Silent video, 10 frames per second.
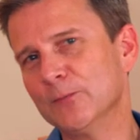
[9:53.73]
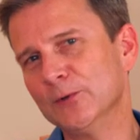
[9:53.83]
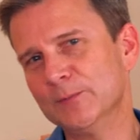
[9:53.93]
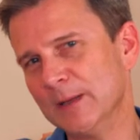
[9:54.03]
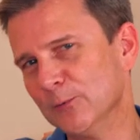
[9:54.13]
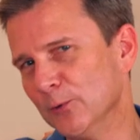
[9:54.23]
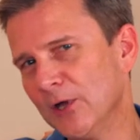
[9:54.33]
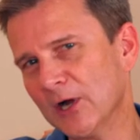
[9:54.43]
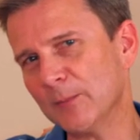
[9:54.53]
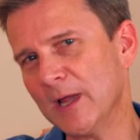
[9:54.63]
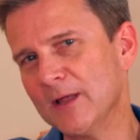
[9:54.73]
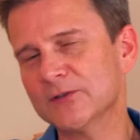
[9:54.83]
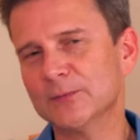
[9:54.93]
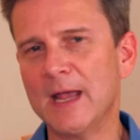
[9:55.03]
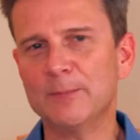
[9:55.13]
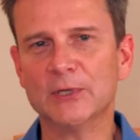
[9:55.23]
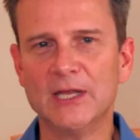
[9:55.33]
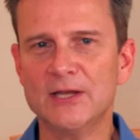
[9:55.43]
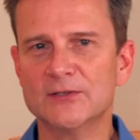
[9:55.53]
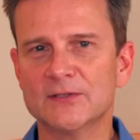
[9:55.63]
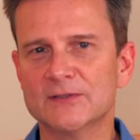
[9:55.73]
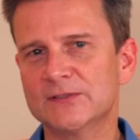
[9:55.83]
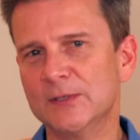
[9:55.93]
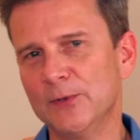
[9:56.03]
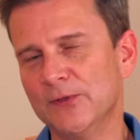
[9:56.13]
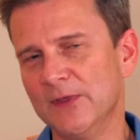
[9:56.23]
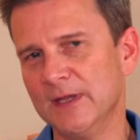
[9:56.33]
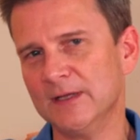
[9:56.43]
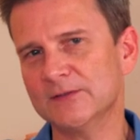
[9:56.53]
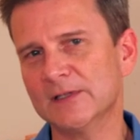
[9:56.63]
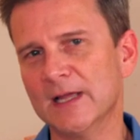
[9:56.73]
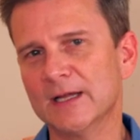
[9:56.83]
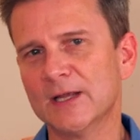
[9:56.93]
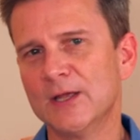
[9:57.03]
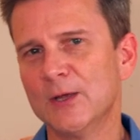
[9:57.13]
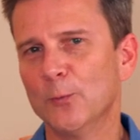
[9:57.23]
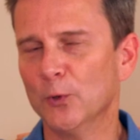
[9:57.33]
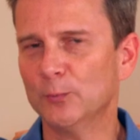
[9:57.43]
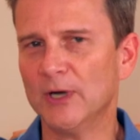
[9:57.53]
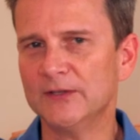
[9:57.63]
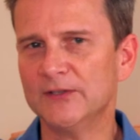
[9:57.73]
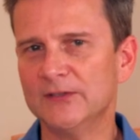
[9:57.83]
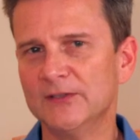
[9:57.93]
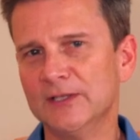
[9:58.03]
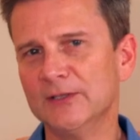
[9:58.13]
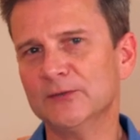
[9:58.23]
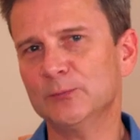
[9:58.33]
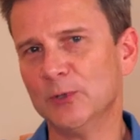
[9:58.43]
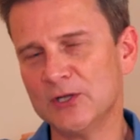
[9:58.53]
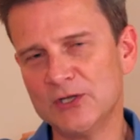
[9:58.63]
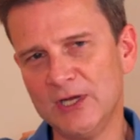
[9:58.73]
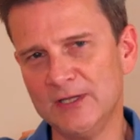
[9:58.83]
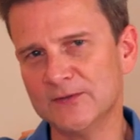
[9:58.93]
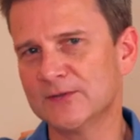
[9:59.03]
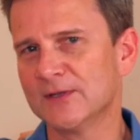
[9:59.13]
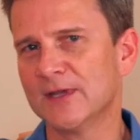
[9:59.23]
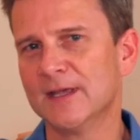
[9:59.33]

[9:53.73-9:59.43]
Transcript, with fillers: We'll, maybe we'll talk about some applications, simple things like word processing, spreadsheets.